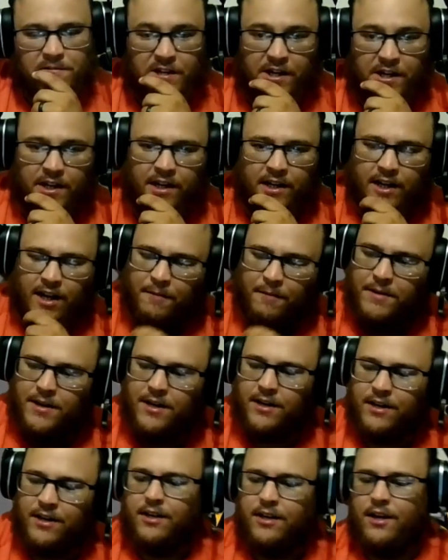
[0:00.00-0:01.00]
yeah. I
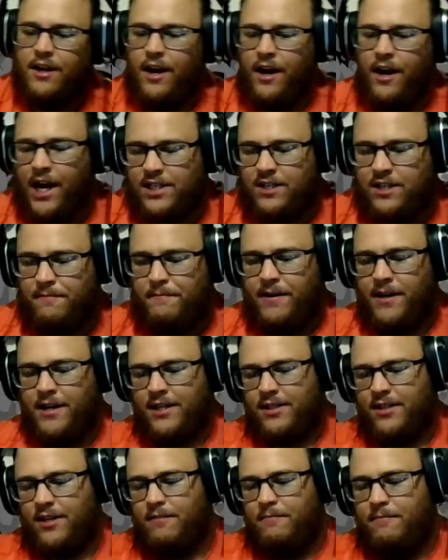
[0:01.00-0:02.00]
mean, and that's the
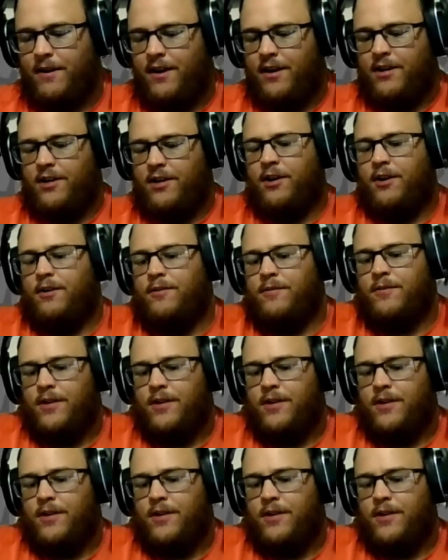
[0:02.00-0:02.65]
biggest thing, man.